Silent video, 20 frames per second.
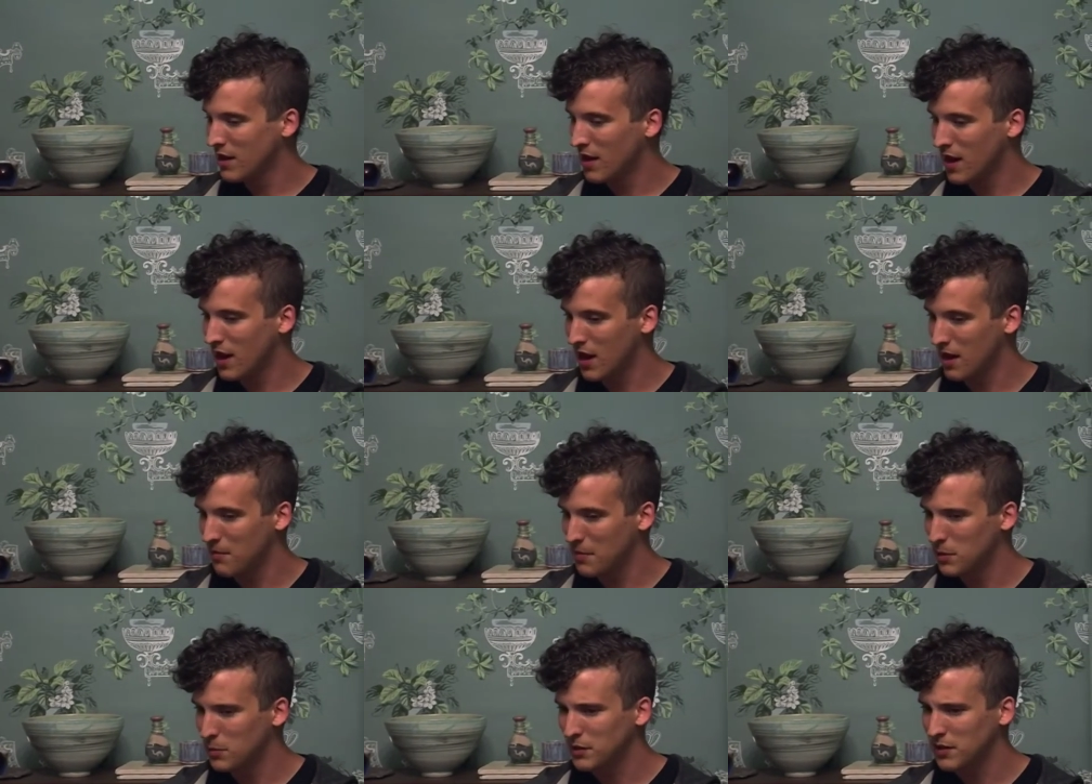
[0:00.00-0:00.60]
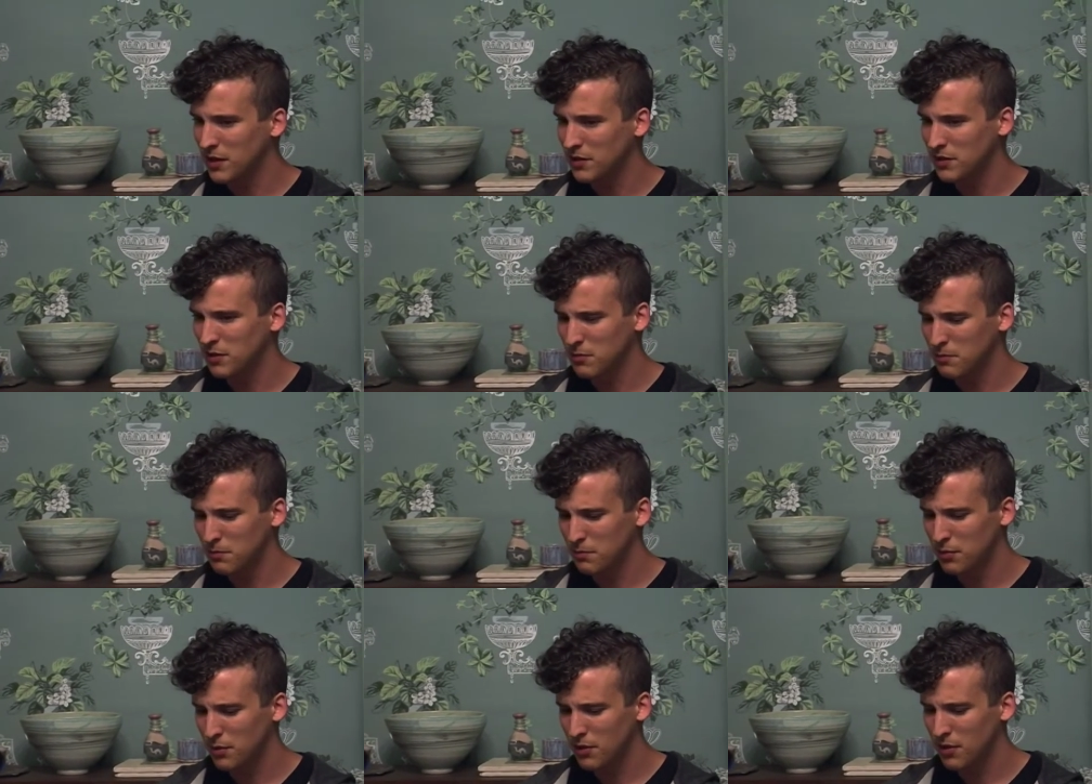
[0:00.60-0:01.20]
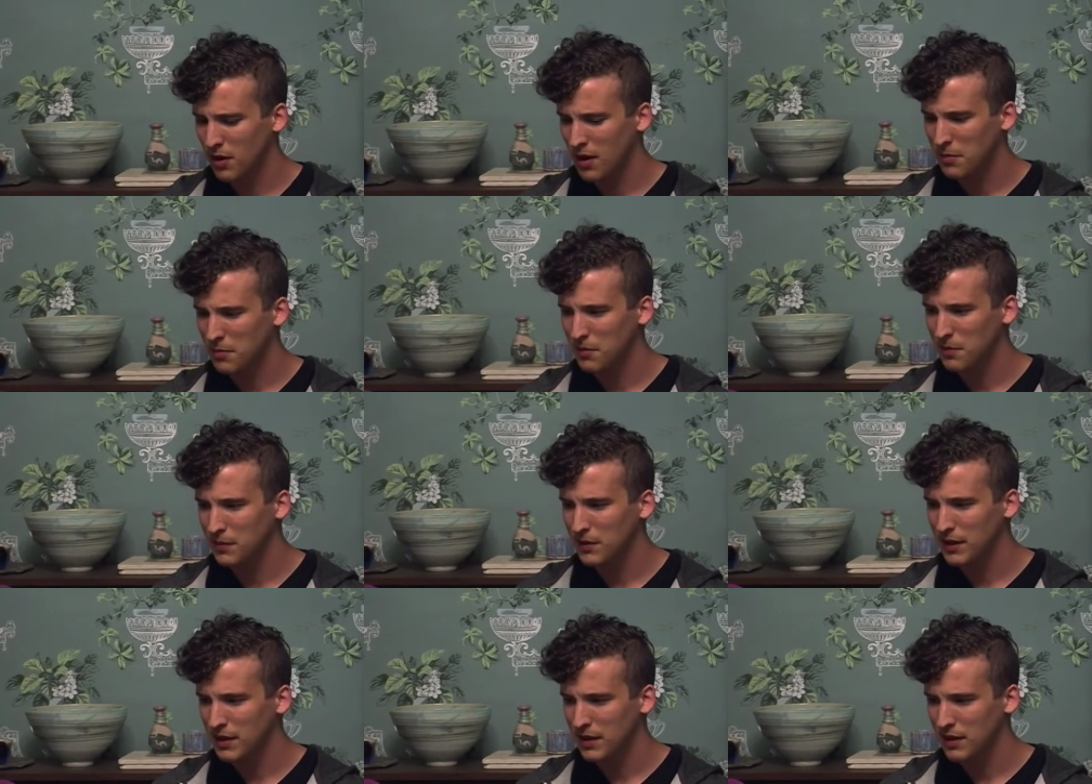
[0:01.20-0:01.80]
Um, it was also
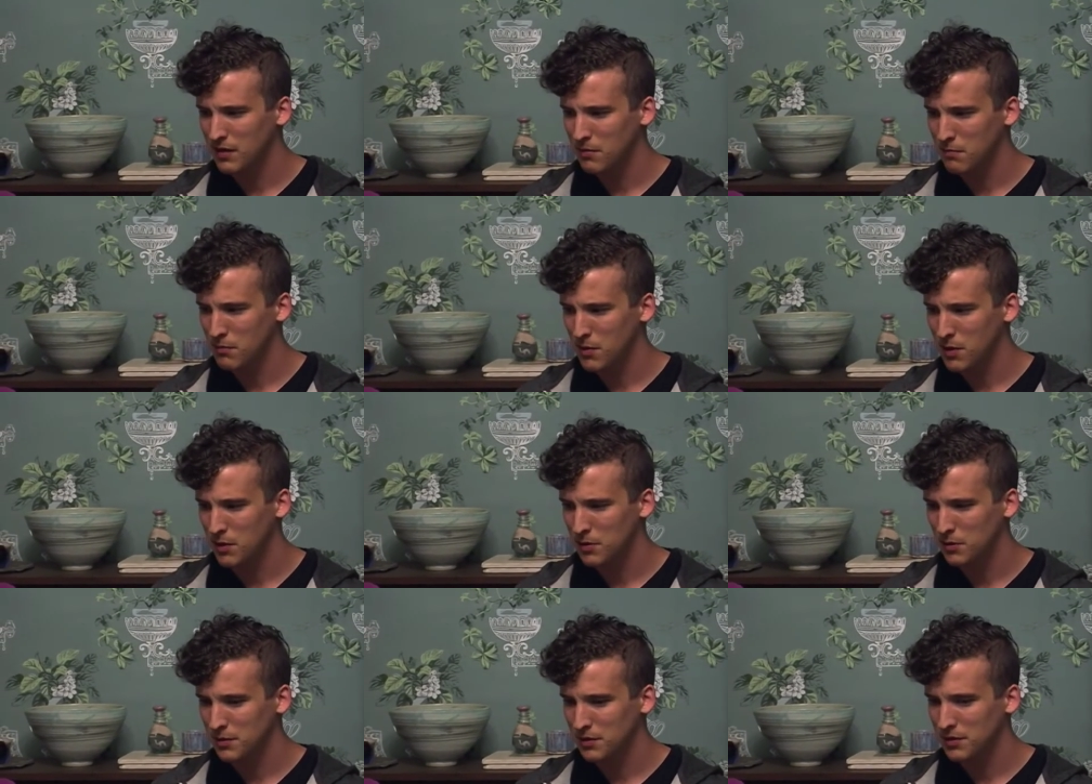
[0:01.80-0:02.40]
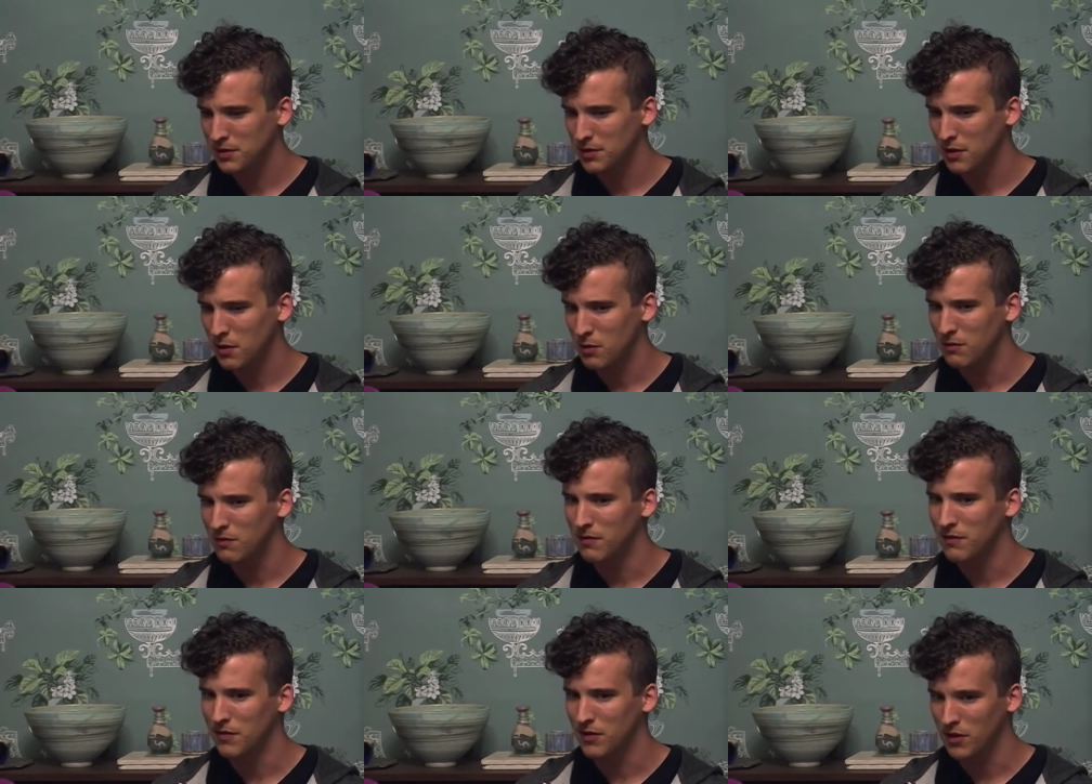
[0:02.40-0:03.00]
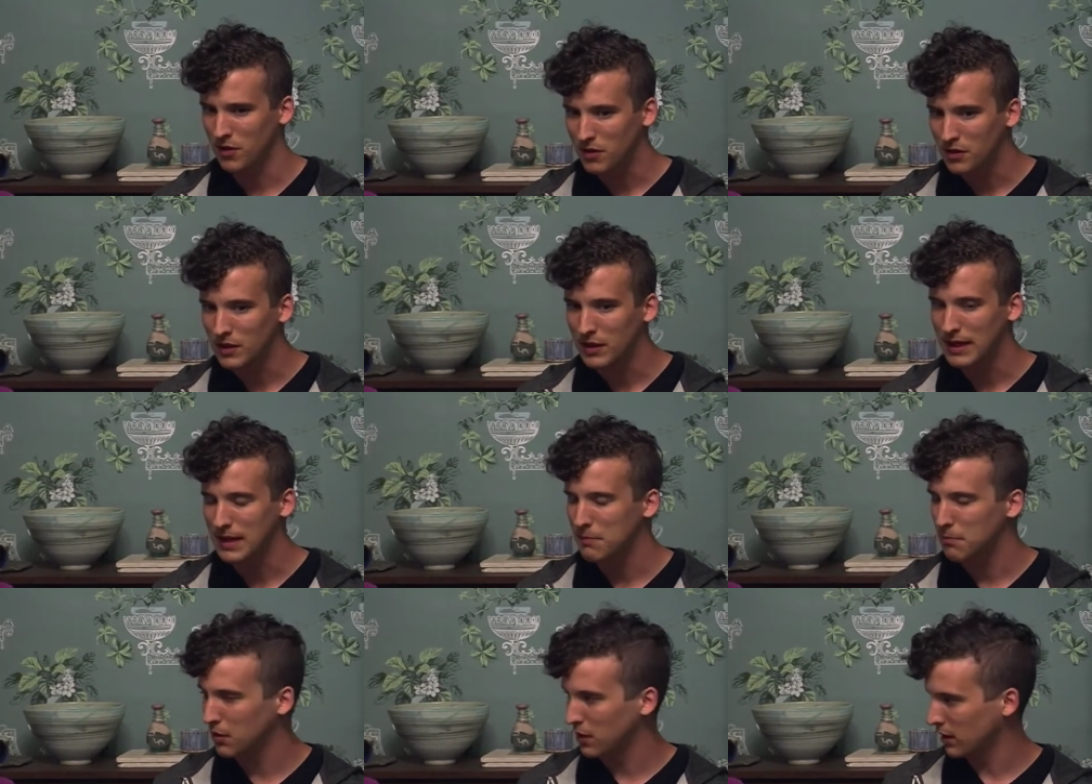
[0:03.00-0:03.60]
probably the most
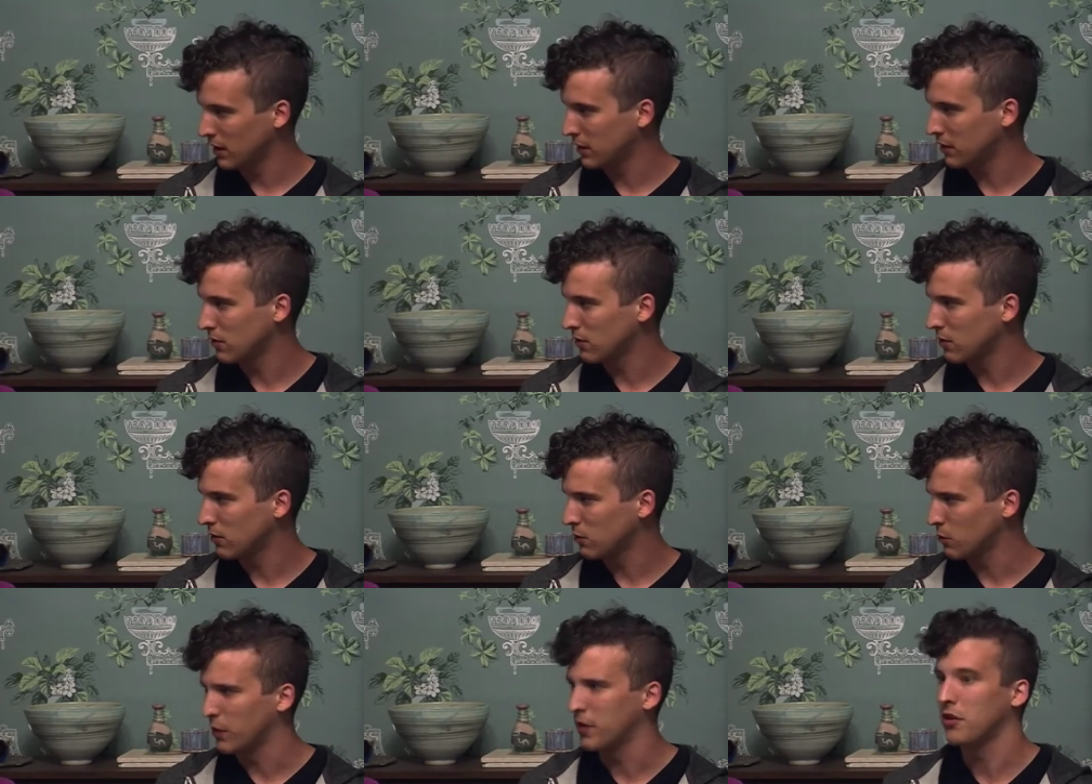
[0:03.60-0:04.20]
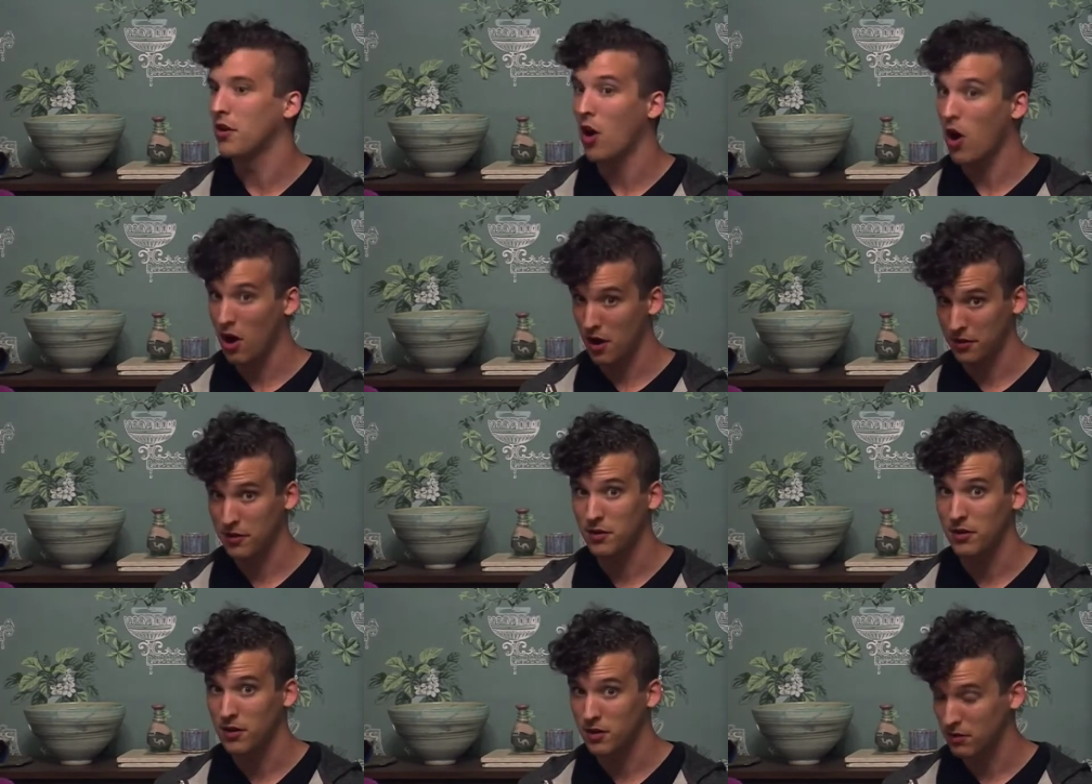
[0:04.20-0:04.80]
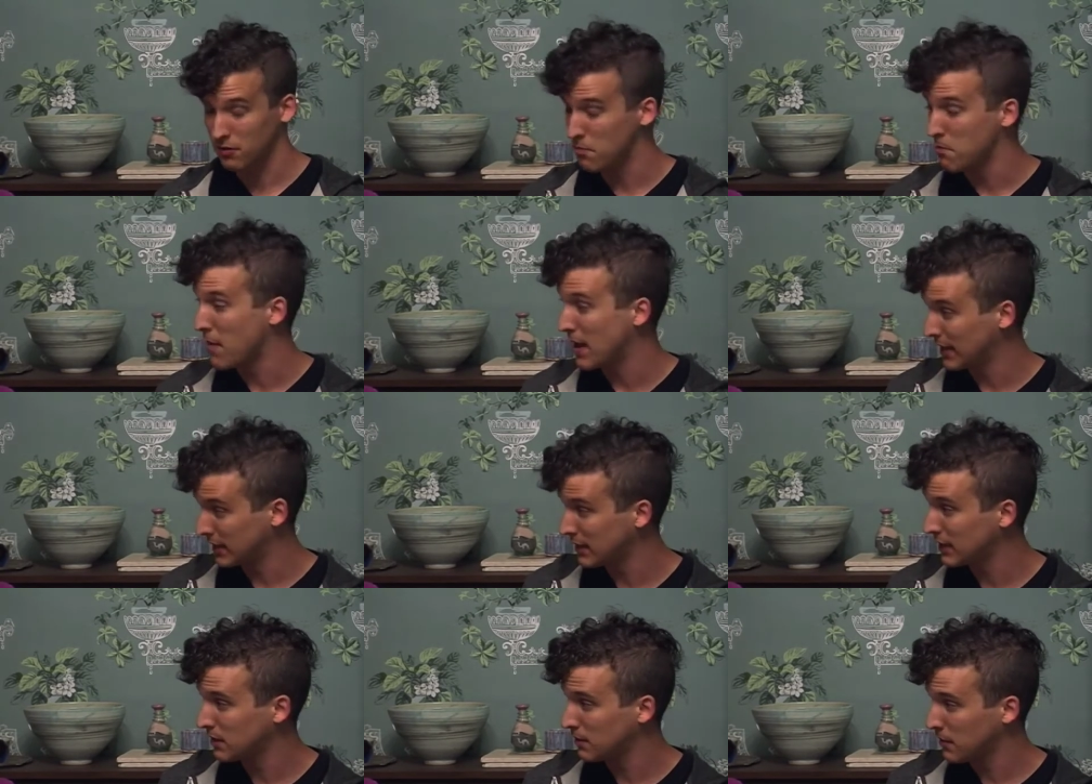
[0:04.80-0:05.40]
overtly political, where the author
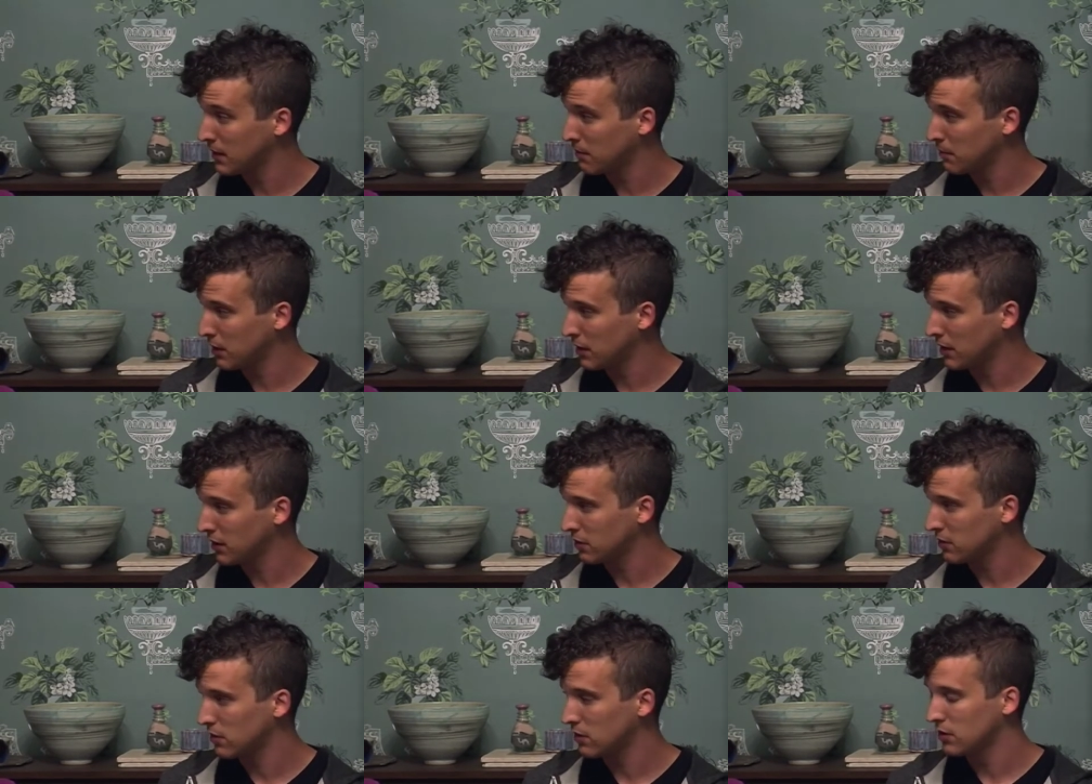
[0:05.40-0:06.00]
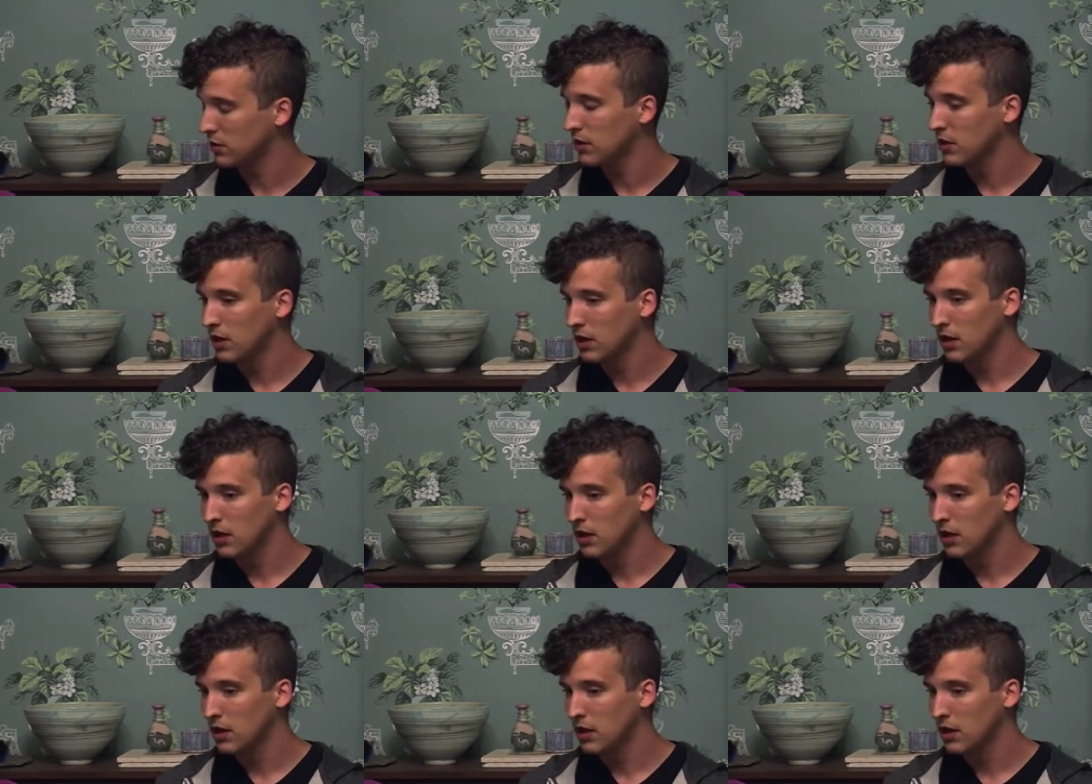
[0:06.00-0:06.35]
meant it to be political, mm.